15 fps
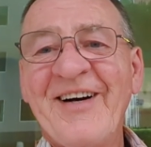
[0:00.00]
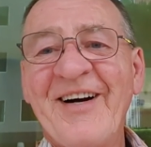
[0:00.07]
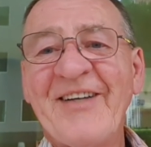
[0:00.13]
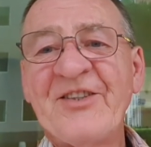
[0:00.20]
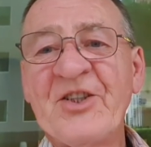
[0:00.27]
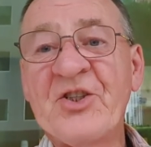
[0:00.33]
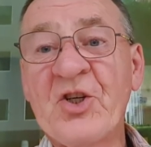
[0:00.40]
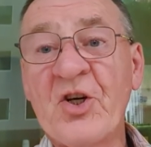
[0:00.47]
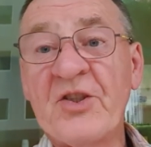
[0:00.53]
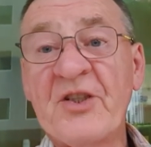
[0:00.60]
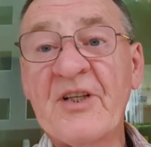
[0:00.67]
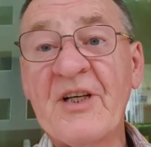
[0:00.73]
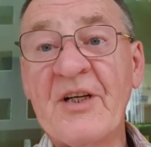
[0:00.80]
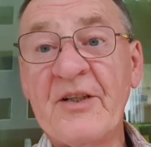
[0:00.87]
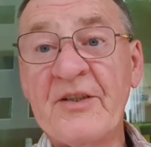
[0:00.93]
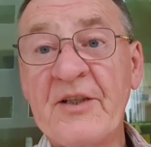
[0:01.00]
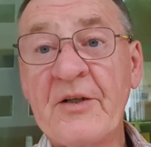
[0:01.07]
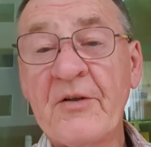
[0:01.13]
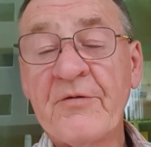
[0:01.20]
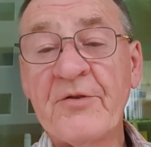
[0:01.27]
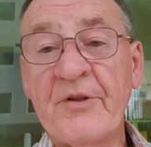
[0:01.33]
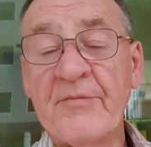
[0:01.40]
I just got to the
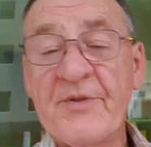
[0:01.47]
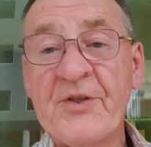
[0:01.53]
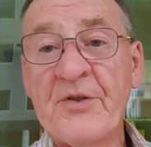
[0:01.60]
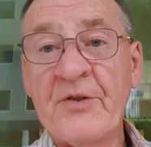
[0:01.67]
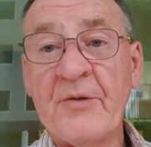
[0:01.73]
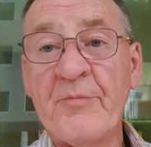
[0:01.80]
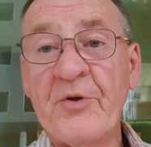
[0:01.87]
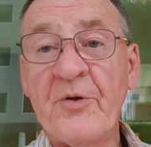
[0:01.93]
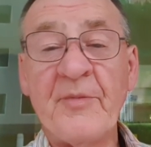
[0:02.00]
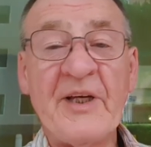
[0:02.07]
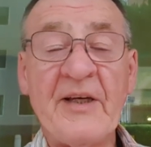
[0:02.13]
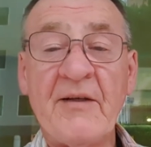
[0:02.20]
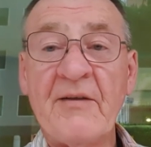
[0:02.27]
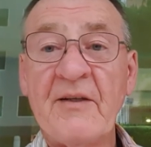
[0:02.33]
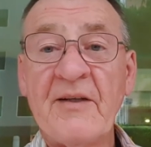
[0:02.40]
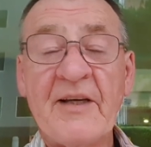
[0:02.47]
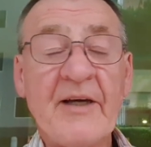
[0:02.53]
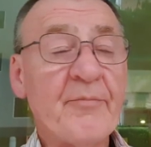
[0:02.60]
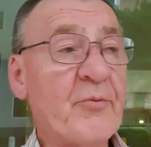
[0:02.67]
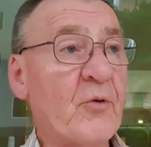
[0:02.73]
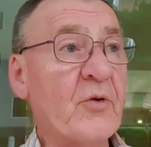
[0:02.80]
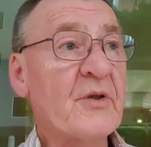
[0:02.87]
hotel from Suvarnabhumi
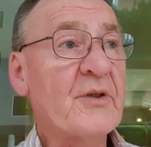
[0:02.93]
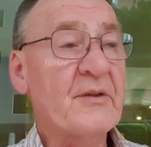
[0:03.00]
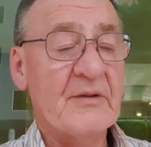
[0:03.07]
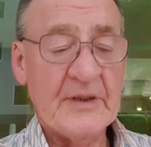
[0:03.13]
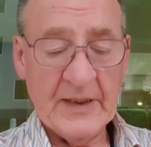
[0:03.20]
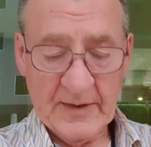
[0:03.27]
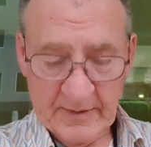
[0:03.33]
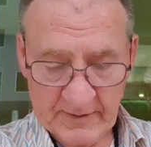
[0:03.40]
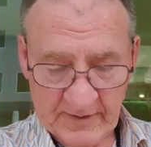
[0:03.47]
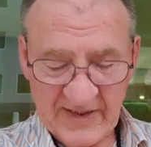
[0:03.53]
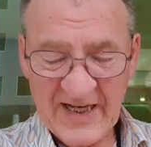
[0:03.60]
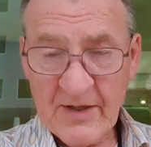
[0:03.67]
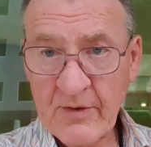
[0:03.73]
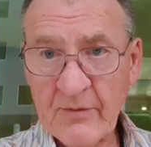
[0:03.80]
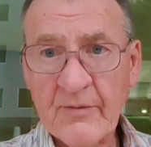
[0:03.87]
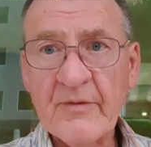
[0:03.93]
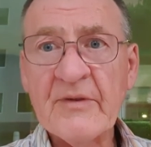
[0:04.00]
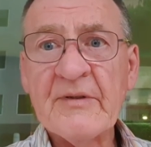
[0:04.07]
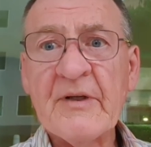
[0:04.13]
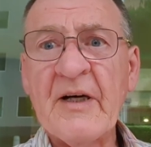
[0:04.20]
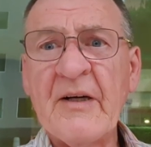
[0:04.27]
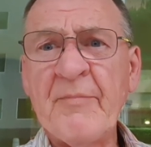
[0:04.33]
Airport. It's now
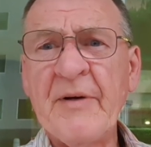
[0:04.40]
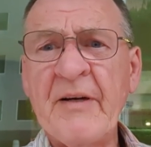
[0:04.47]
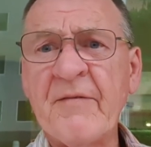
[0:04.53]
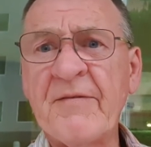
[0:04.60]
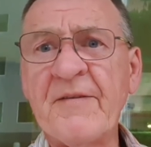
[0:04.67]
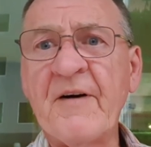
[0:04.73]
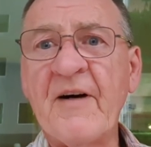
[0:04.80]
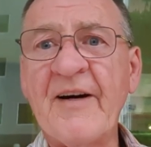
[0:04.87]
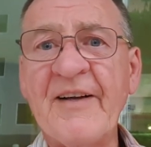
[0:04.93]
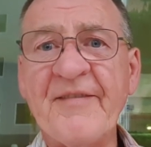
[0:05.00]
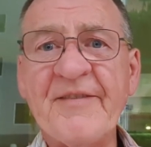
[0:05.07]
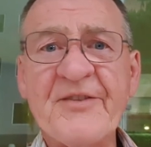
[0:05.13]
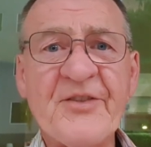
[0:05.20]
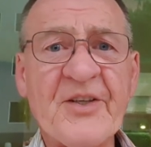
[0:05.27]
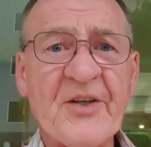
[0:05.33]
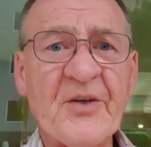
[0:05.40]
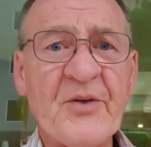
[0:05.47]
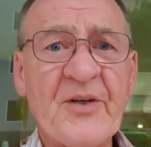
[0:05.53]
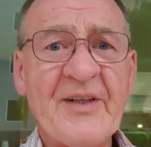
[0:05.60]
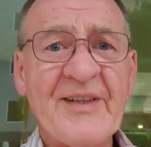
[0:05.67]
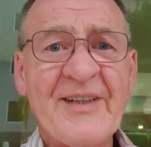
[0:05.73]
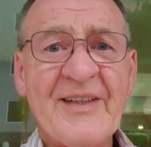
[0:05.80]
about 5,
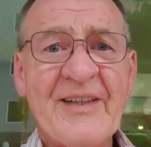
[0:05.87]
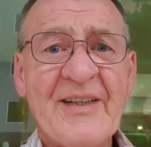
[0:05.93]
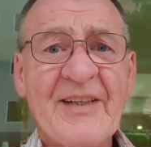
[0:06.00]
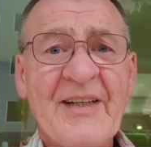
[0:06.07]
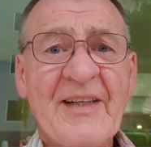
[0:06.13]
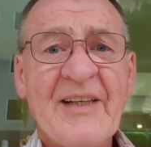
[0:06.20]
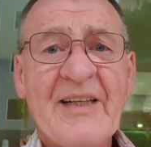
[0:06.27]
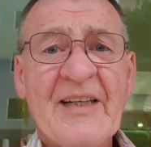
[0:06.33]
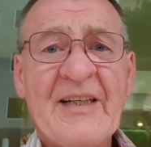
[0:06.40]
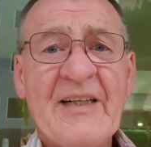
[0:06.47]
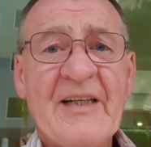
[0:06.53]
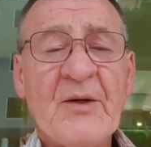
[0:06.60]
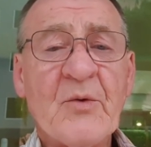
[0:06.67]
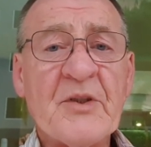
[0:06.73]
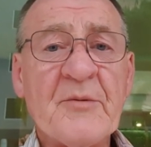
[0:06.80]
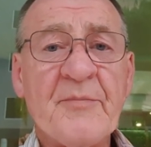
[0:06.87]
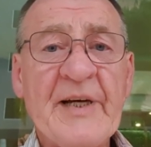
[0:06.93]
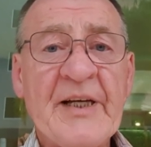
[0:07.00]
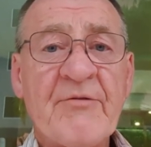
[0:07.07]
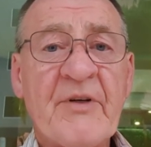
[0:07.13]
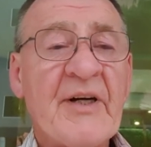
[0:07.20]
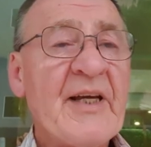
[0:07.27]
so it wasn't
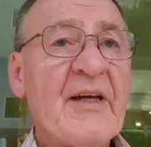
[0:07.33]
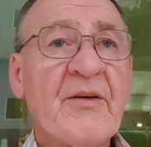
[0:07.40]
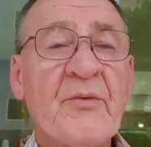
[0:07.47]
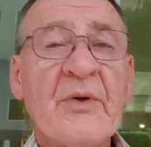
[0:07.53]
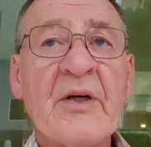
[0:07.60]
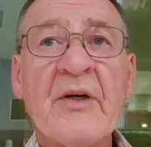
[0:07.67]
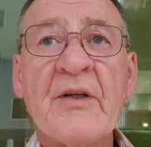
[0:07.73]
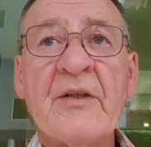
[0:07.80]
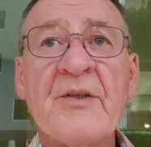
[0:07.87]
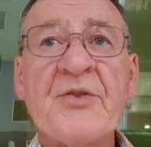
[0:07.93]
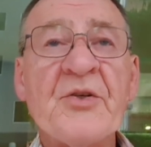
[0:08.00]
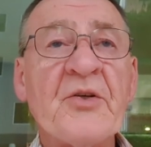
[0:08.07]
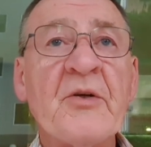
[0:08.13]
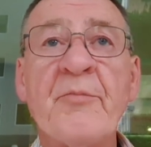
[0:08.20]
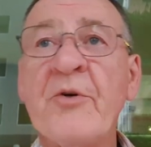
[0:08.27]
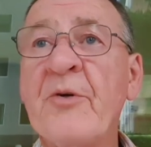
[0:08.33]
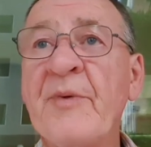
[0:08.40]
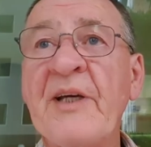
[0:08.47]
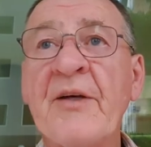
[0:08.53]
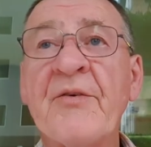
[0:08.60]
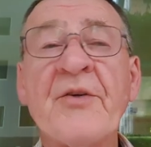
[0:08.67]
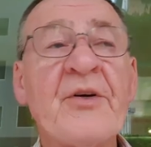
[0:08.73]
bad running. We got to
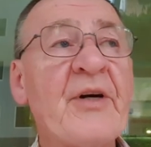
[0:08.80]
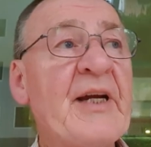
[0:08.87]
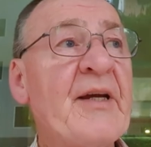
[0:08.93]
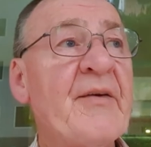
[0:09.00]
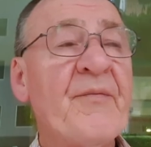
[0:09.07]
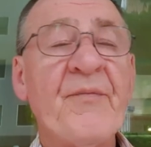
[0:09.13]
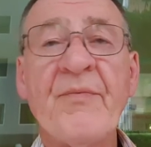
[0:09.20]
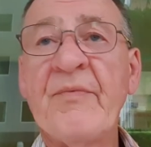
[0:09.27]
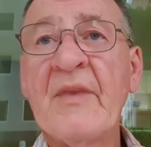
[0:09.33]
Suvarnabhumi at 3.